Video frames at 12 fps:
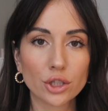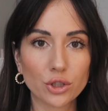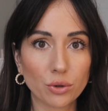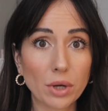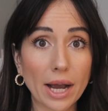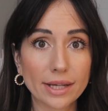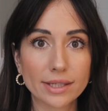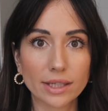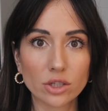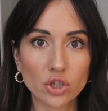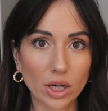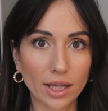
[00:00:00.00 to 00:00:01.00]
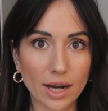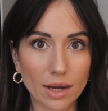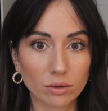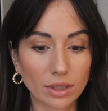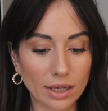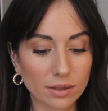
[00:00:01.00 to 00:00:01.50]
so you guys can check it
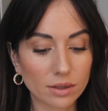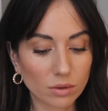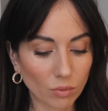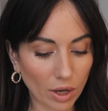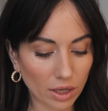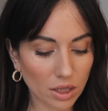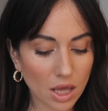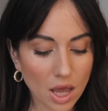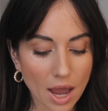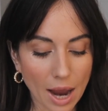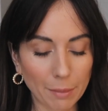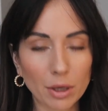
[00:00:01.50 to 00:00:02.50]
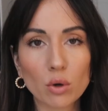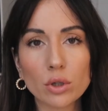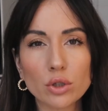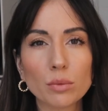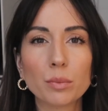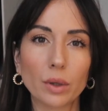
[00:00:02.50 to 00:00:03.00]
out as well. I'm not going
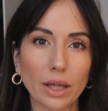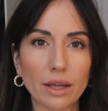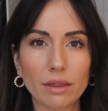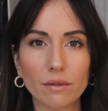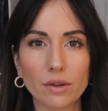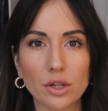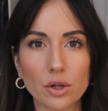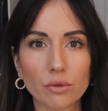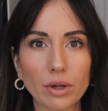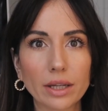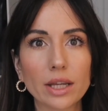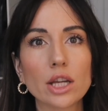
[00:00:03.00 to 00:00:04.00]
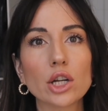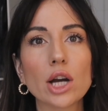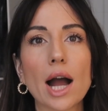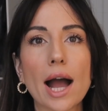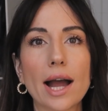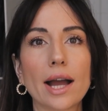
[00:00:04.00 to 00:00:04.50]
to play the video right
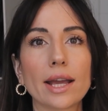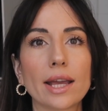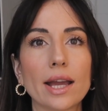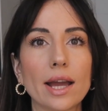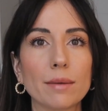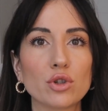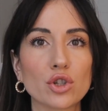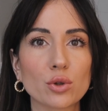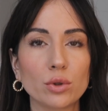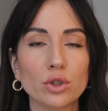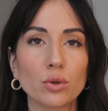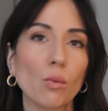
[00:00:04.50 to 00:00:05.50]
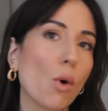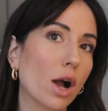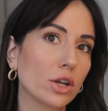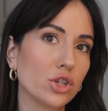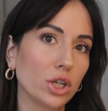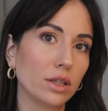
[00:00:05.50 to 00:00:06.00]
here. I am just going to
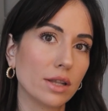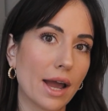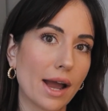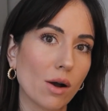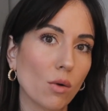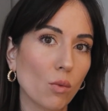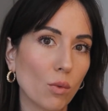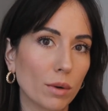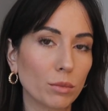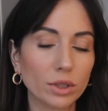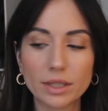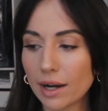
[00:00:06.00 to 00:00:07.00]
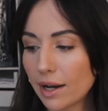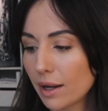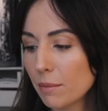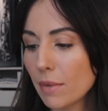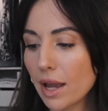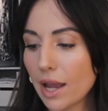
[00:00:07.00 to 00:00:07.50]
watch it now one more
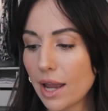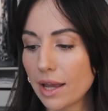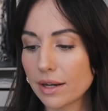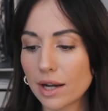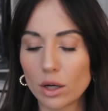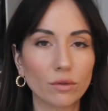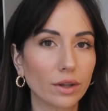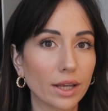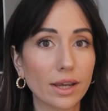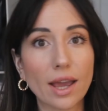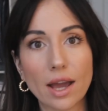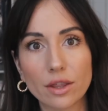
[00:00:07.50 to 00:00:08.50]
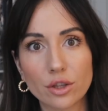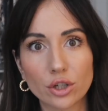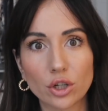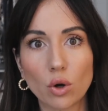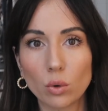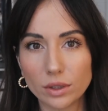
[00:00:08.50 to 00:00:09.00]
time and kind of like
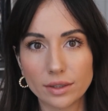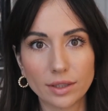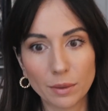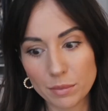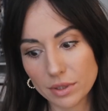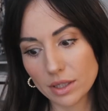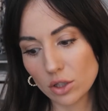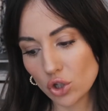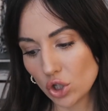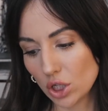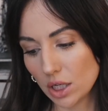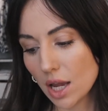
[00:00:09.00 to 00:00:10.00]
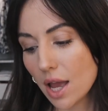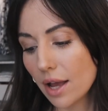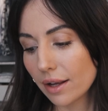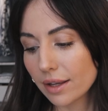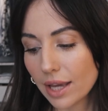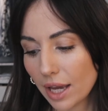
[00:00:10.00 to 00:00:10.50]
gather all the tips that she
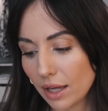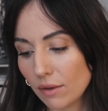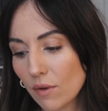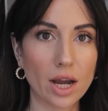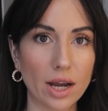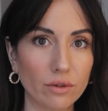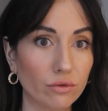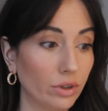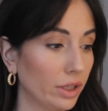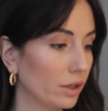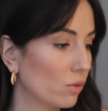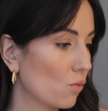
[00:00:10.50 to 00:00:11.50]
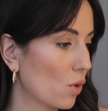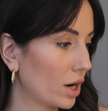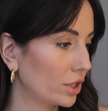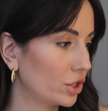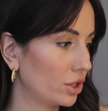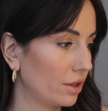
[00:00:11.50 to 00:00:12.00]
gave. I
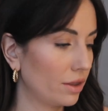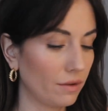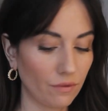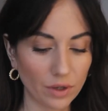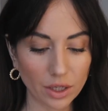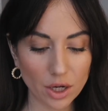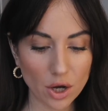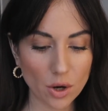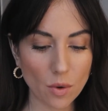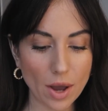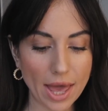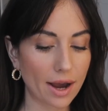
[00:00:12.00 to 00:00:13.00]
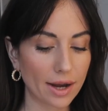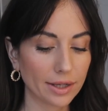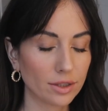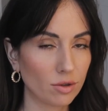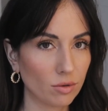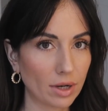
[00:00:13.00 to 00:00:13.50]
re-watched the video.
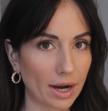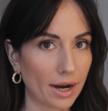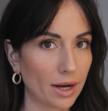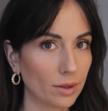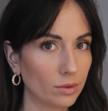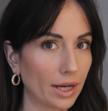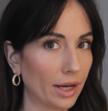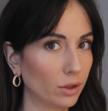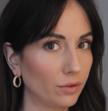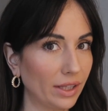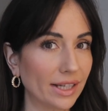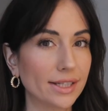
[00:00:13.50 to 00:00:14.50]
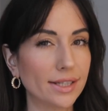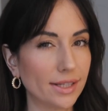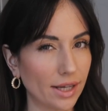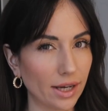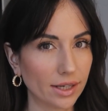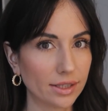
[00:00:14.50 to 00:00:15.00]
I took out kind of like
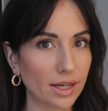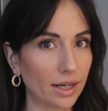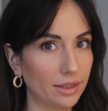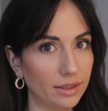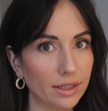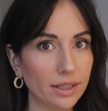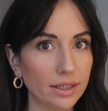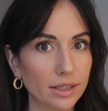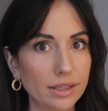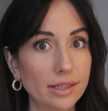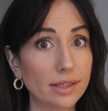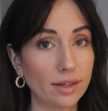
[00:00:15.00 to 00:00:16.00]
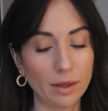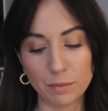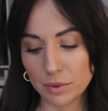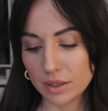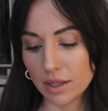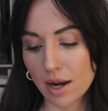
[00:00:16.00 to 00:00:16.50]
6 ideas,
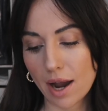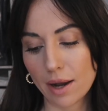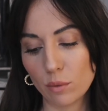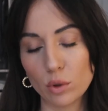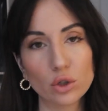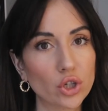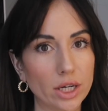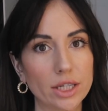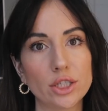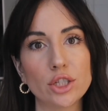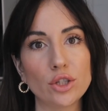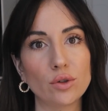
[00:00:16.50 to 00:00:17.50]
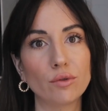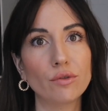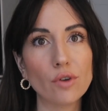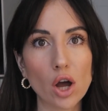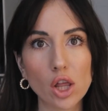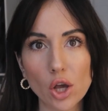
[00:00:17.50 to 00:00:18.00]
tips that I will try to
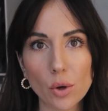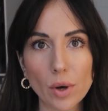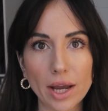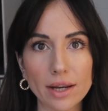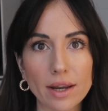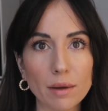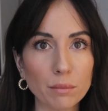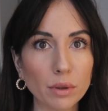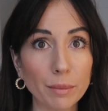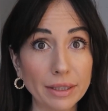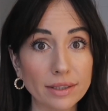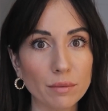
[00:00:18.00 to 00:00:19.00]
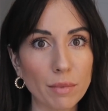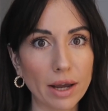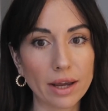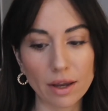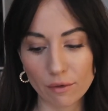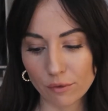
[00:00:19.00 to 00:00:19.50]
follow and implement in
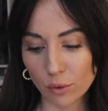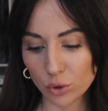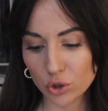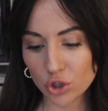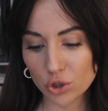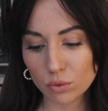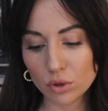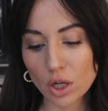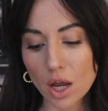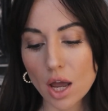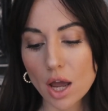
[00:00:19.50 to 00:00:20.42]
my photo shoot.